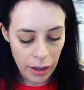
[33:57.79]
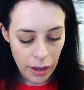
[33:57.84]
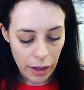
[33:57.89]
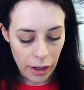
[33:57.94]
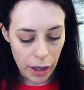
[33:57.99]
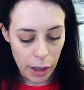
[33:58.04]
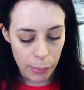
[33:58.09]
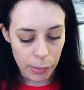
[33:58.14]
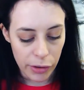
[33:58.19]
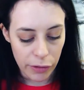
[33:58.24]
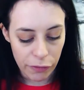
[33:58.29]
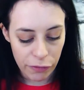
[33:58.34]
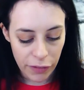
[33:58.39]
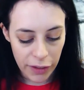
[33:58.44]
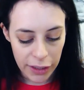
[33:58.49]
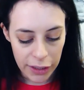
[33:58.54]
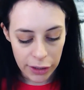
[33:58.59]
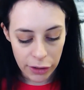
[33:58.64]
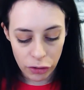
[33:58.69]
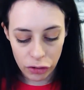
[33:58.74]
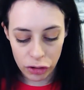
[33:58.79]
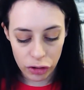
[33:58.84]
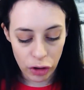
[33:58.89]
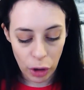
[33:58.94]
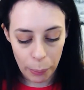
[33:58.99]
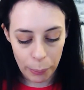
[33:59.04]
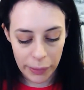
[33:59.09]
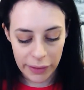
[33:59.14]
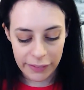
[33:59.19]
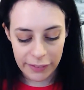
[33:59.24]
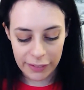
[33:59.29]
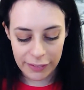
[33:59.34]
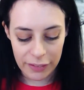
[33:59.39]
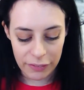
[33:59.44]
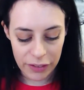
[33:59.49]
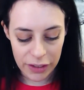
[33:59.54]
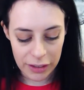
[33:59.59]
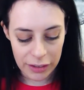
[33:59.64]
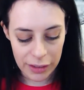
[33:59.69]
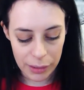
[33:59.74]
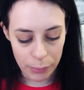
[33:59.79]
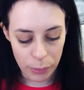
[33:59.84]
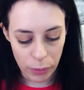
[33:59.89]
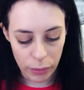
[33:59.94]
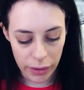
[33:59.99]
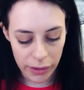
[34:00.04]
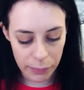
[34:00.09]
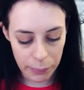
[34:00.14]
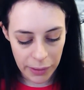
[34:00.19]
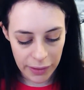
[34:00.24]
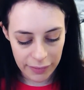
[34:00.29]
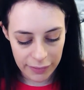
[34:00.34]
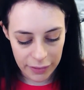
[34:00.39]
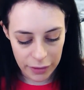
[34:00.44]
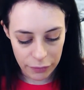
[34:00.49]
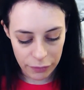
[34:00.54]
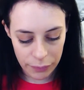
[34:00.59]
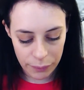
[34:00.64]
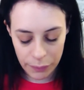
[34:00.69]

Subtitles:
But the fee should not be significantly more expensive.